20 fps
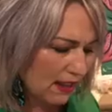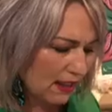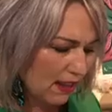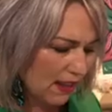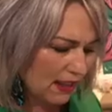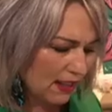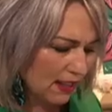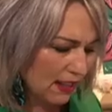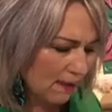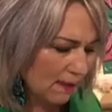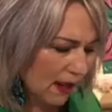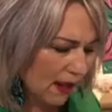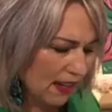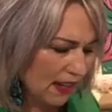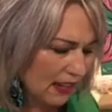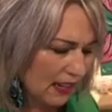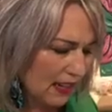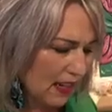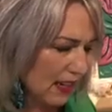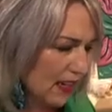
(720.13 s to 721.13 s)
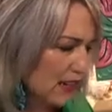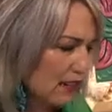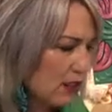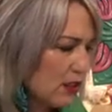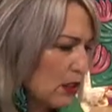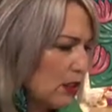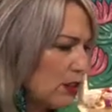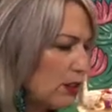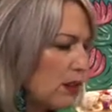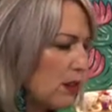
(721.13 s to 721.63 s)
like to make it
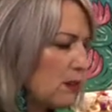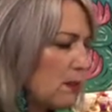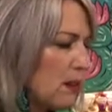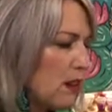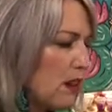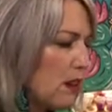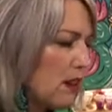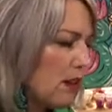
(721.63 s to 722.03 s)
into a bit